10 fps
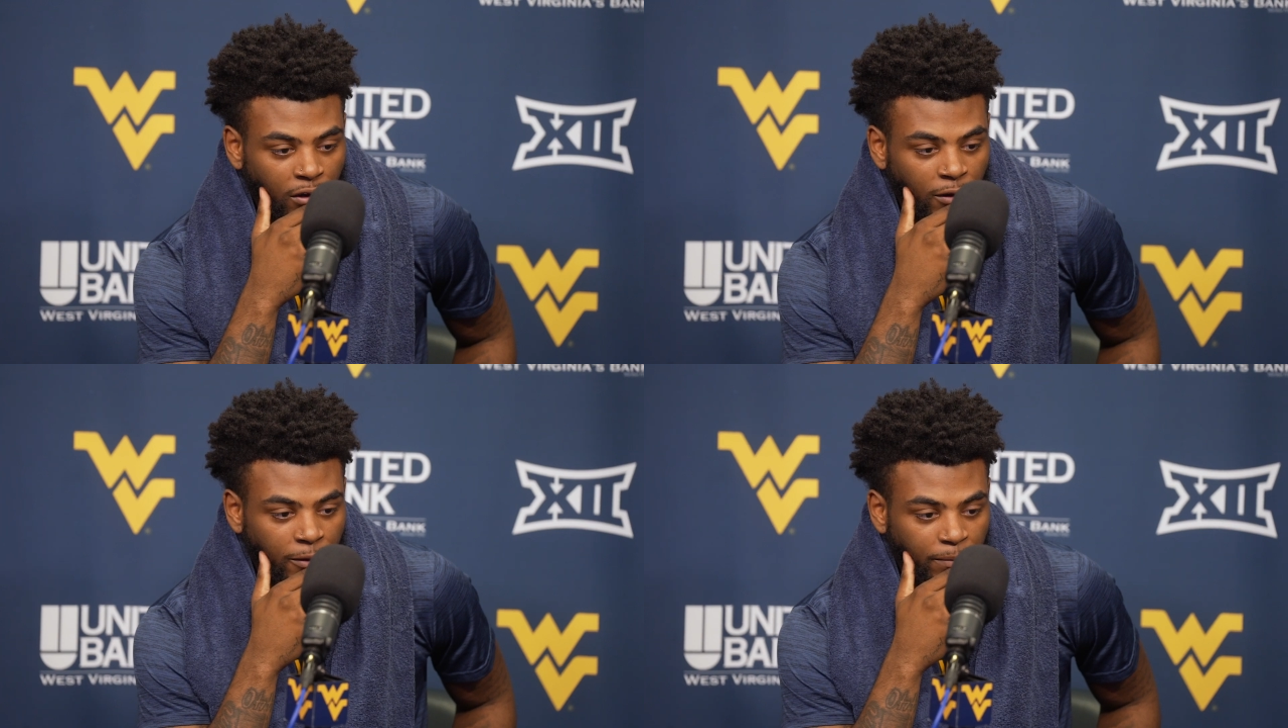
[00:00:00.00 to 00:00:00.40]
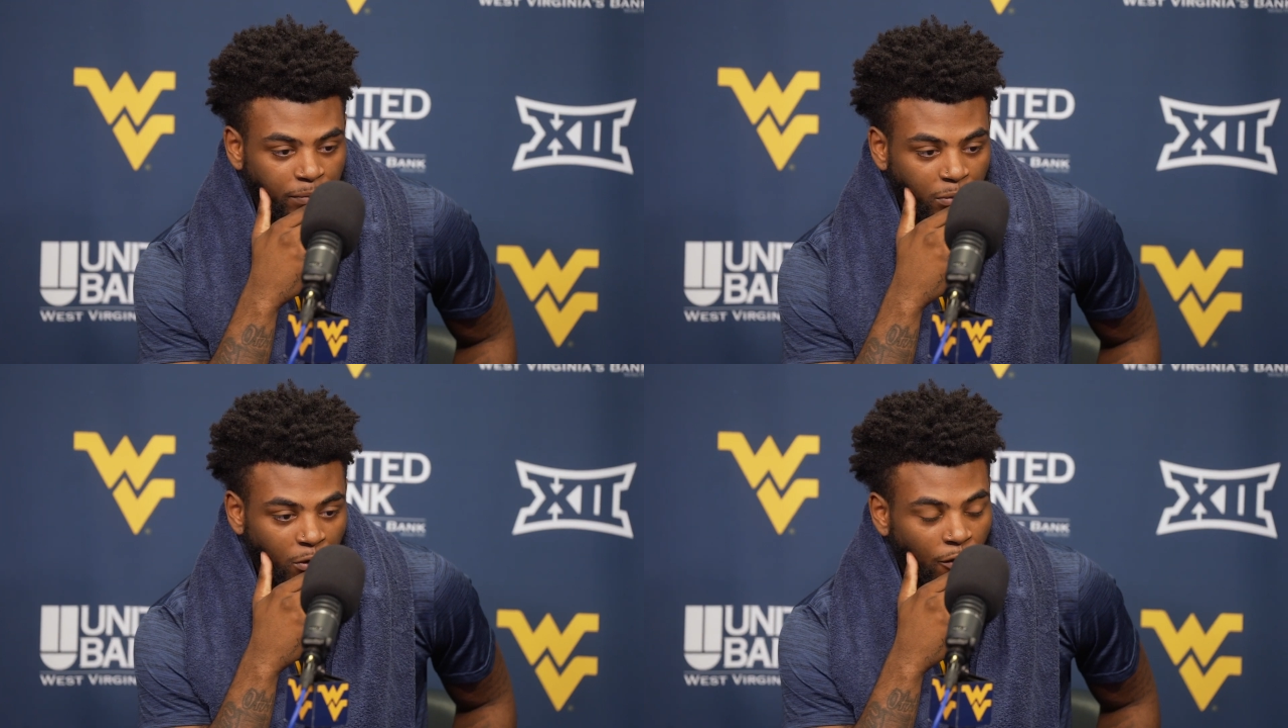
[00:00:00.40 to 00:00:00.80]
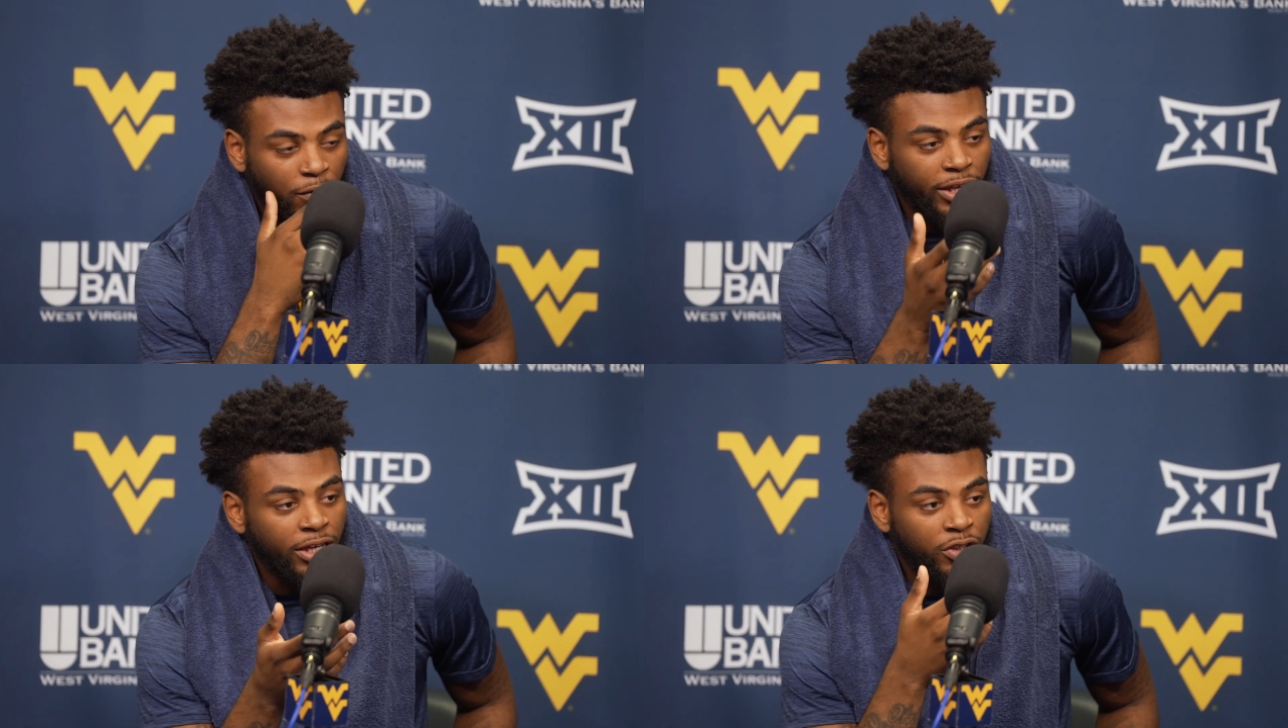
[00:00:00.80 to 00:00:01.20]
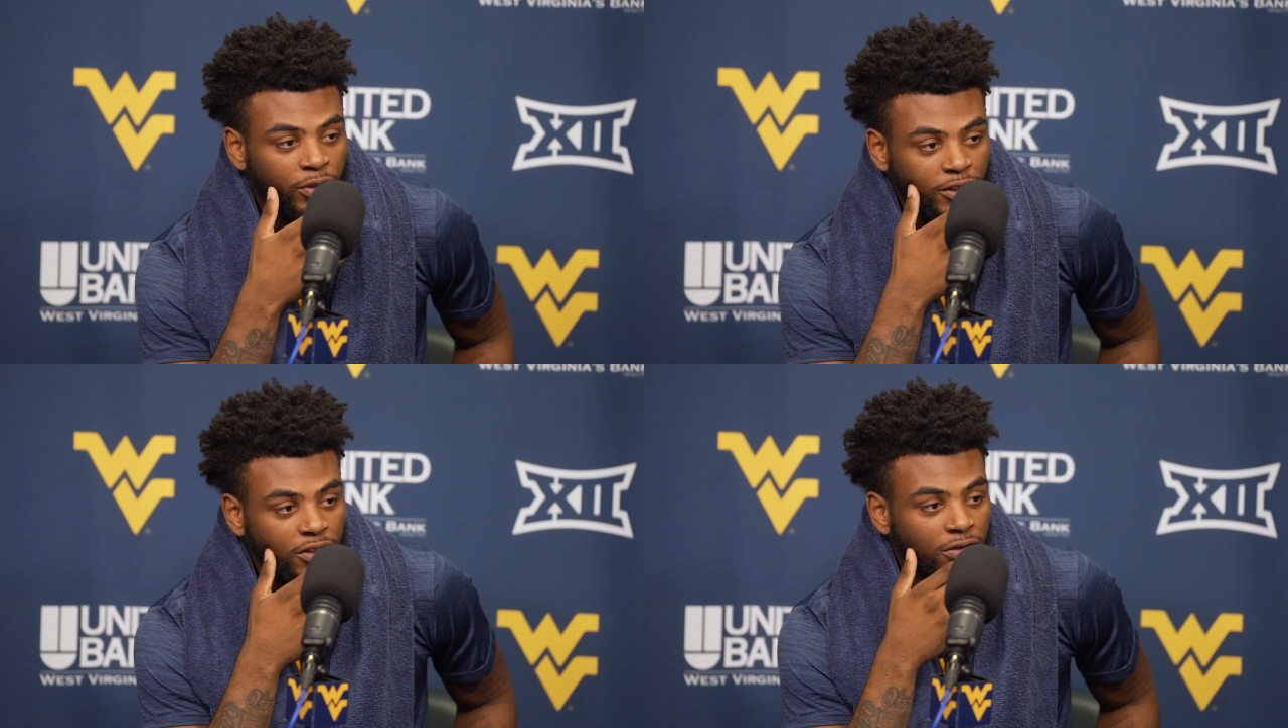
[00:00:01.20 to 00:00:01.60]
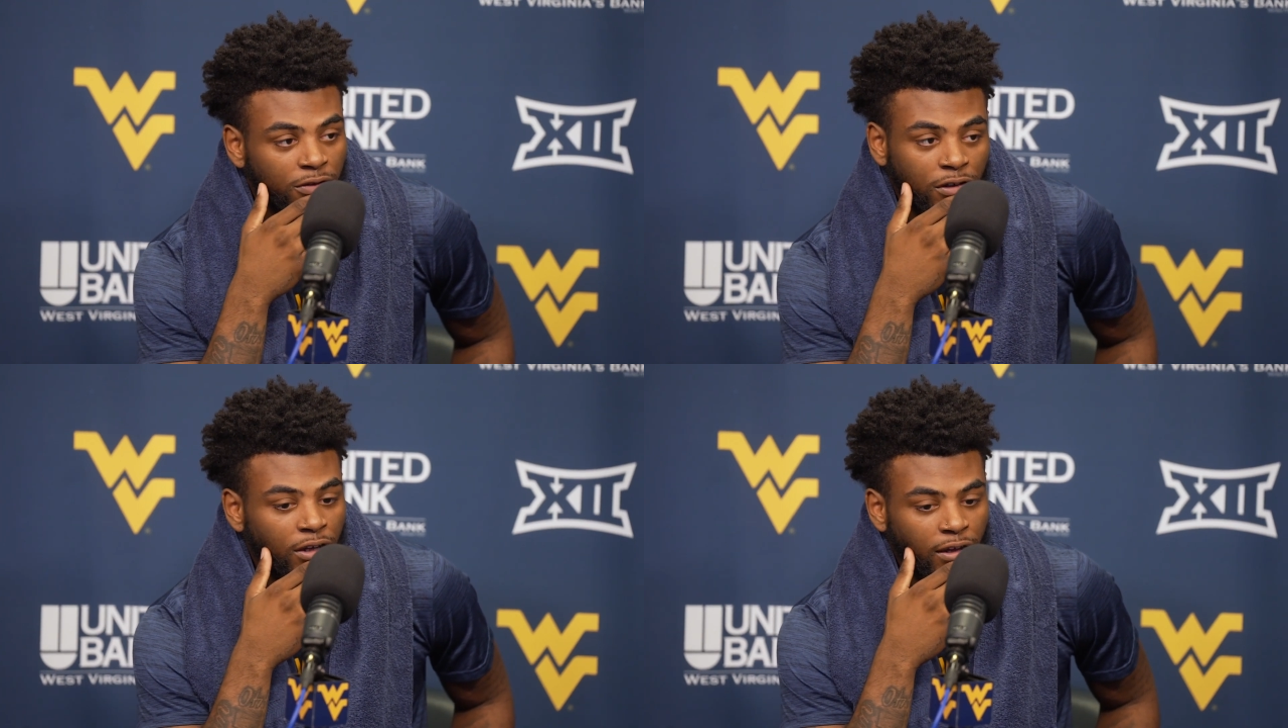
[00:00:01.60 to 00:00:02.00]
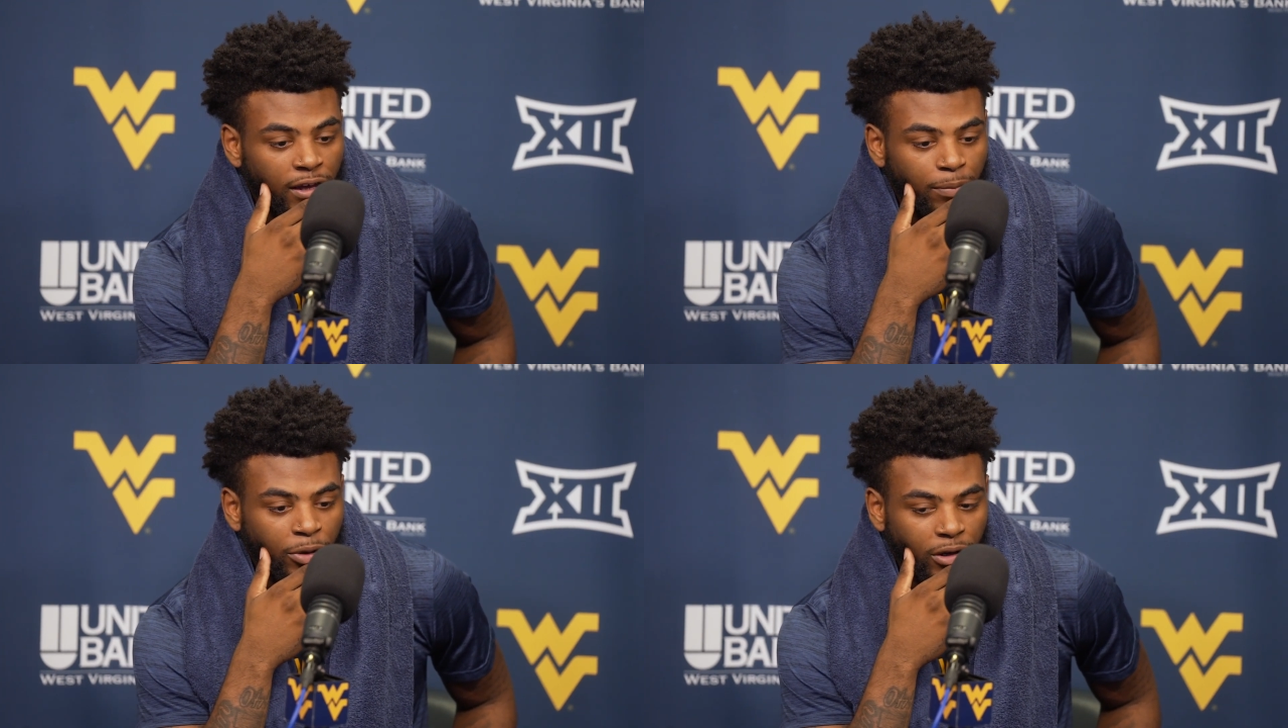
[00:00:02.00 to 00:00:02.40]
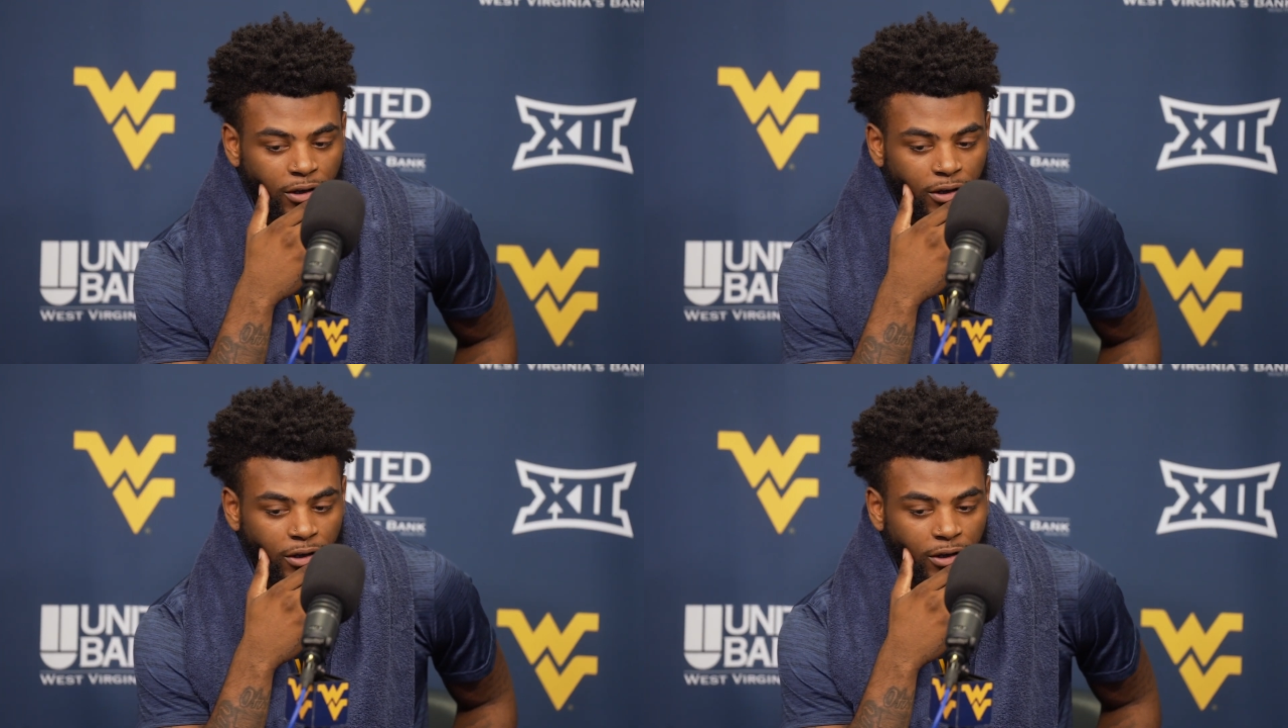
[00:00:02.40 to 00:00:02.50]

um, hopefully he could join us. But